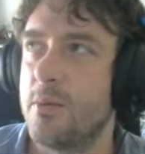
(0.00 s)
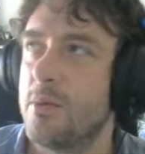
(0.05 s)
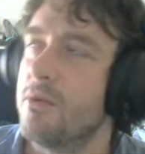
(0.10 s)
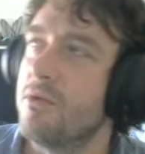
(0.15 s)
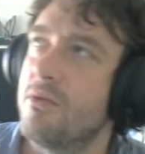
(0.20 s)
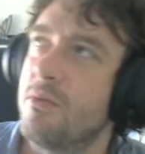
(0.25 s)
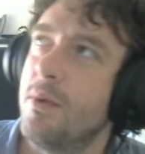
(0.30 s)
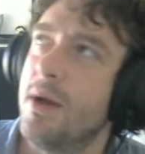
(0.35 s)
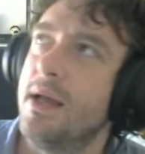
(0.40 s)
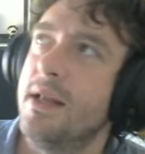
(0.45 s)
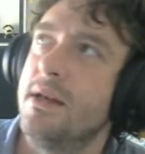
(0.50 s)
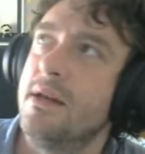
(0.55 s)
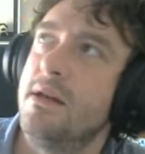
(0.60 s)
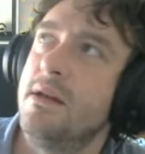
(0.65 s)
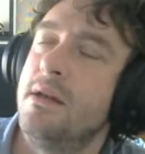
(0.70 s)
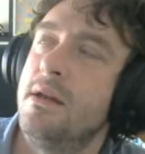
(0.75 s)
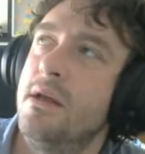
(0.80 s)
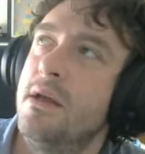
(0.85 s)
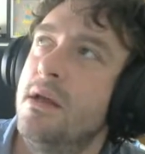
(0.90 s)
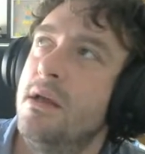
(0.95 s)
was
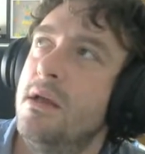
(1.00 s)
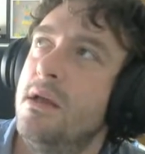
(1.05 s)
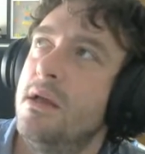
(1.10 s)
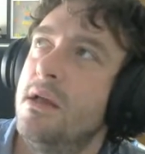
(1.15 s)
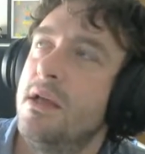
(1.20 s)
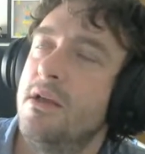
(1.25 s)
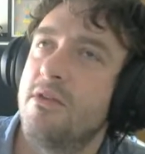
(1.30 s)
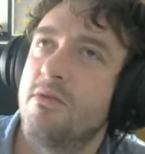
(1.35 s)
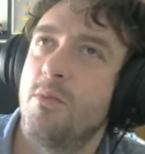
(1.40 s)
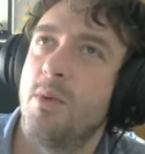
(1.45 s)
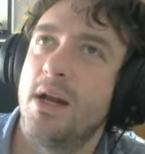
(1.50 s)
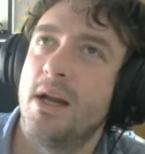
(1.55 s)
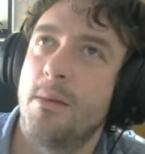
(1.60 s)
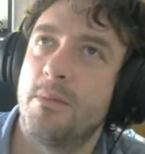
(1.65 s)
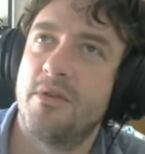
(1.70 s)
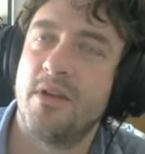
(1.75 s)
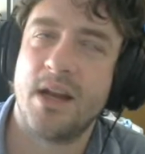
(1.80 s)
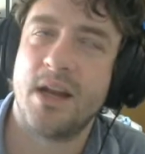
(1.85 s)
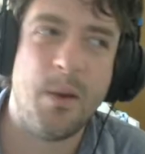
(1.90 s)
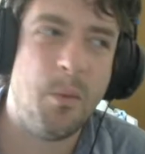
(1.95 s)
when it went up
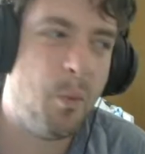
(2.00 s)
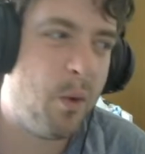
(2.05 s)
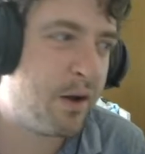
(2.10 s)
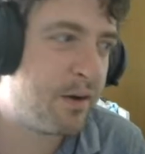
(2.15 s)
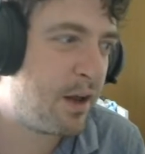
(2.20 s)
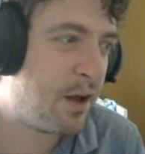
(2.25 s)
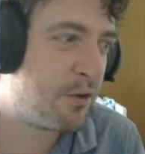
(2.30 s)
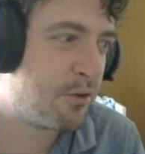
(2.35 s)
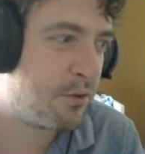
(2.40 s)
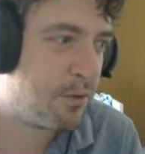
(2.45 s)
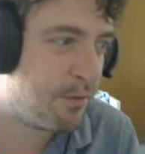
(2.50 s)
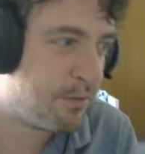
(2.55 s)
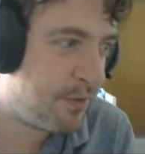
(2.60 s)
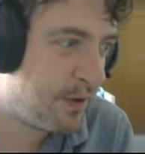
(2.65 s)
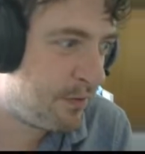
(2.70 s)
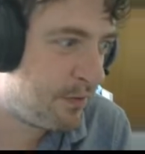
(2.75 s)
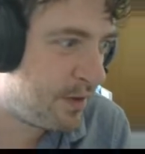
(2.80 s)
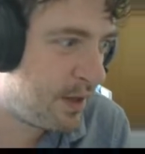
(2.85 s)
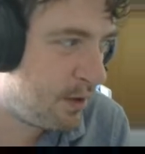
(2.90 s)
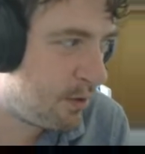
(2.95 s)
to like
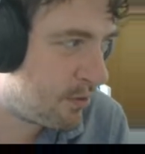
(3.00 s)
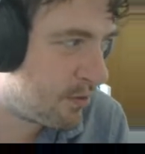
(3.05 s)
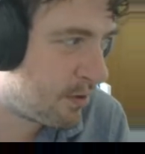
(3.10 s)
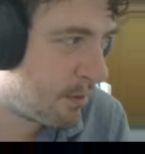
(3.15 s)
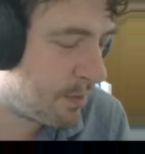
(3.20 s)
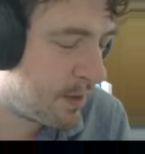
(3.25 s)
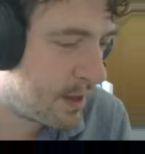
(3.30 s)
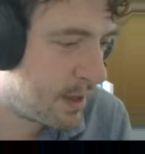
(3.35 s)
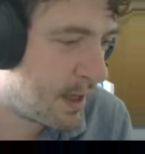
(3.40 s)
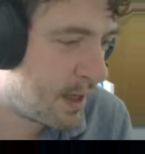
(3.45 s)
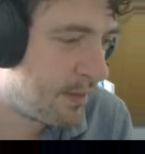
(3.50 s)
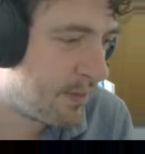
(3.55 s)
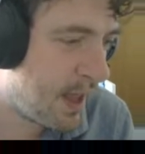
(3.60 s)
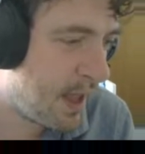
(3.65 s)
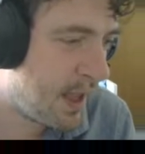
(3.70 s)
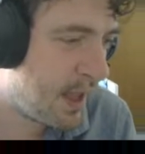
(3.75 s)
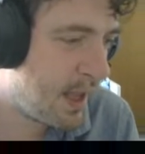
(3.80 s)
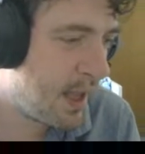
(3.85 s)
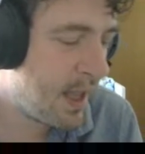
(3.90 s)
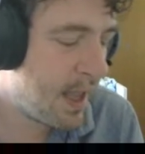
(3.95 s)
150 or something like
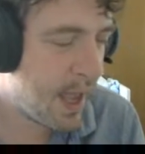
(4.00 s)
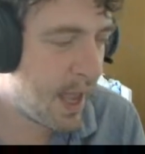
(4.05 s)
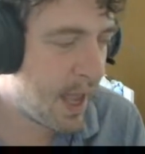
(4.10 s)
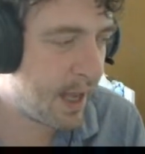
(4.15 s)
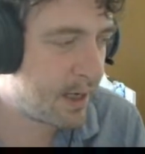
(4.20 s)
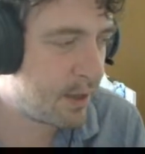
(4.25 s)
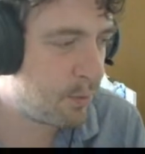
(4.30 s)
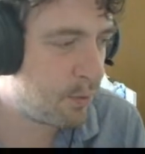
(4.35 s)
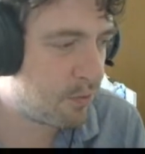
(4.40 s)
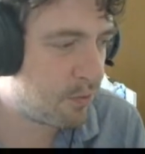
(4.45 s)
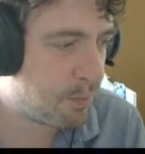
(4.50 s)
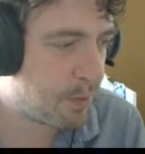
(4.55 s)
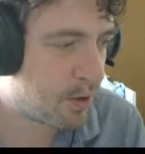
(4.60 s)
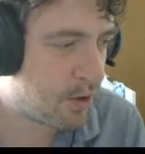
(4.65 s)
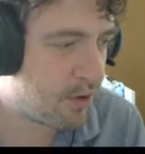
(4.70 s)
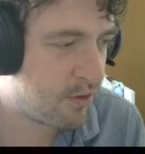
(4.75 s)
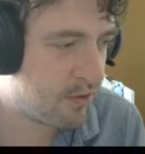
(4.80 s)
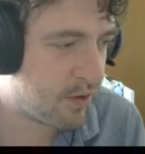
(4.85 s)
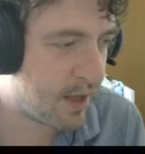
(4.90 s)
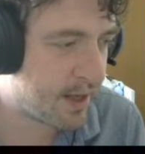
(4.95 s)
that, and it was
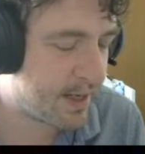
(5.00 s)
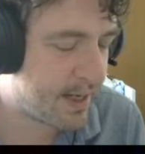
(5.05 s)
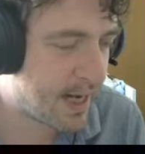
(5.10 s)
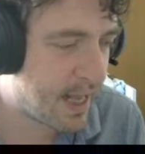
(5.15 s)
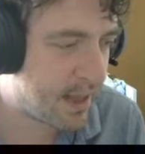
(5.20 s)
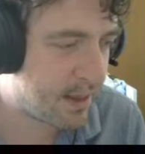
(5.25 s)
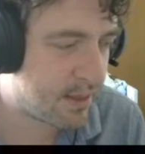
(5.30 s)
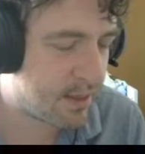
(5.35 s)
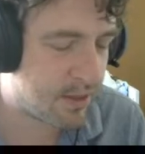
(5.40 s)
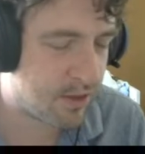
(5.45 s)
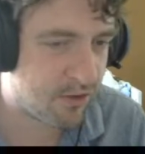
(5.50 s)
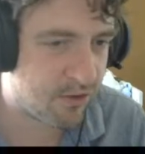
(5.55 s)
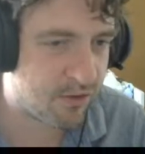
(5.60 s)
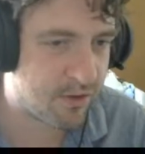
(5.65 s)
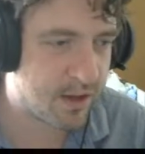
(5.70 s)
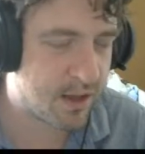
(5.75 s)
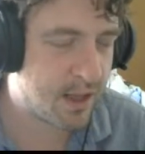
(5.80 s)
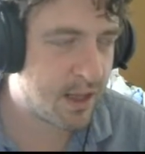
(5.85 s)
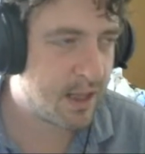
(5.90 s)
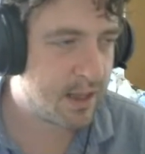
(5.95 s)
because I'd let this,
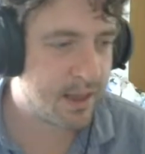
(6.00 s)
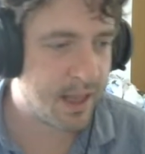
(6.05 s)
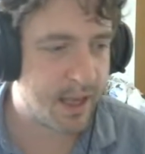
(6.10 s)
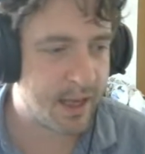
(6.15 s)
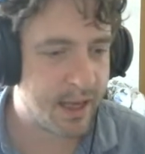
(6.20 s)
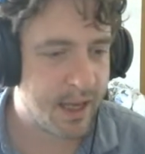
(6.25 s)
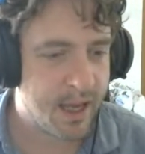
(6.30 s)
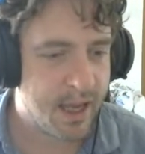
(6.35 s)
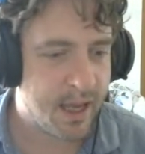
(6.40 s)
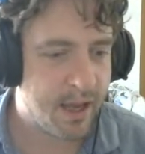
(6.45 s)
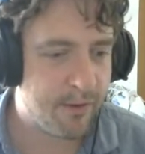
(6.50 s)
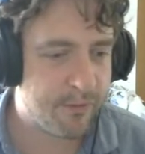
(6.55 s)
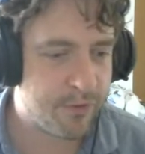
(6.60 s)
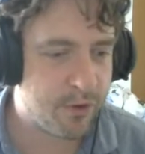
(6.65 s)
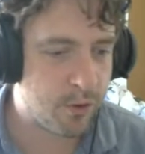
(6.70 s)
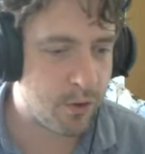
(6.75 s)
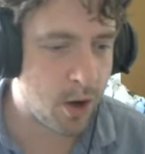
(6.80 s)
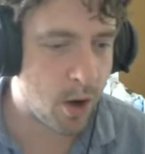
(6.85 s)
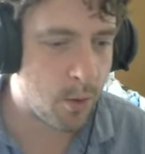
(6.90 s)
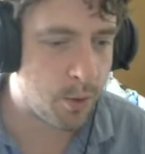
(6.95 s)
like, if you
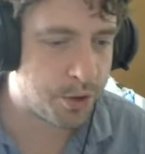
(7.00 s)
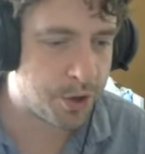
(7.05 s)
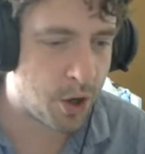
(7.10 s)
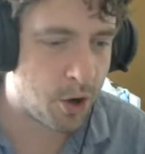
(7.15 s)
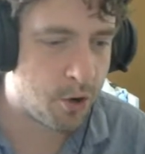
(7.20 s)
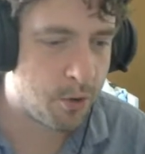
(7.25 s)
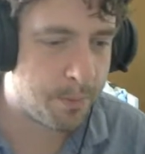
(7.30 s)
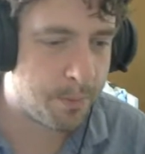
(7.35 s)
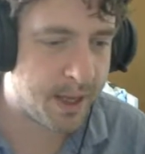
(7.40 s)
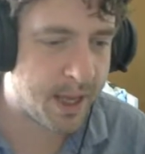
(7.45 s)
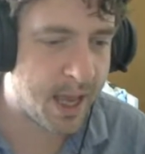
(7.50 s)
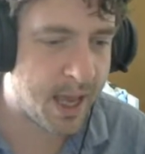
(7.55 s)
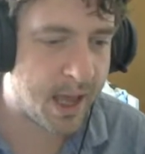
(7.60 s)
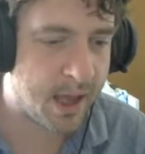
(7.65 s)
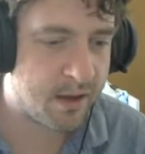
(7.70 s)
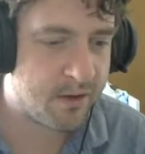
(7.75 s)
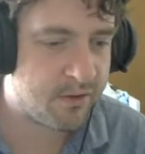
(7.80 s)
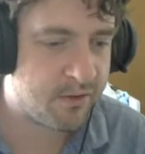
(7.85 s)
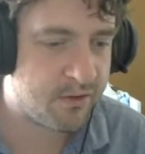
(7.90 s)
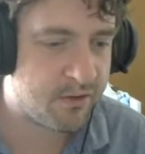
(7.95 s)
go on
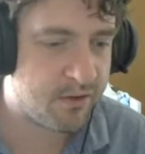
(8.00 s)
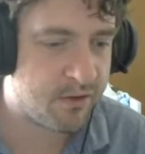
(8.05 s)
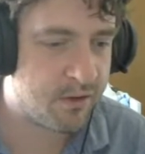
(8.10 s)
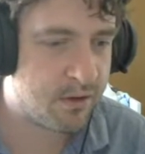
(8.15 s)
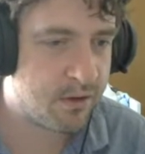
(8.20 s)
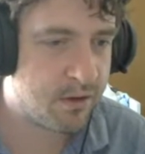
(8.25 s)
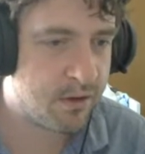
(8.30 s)
OBS,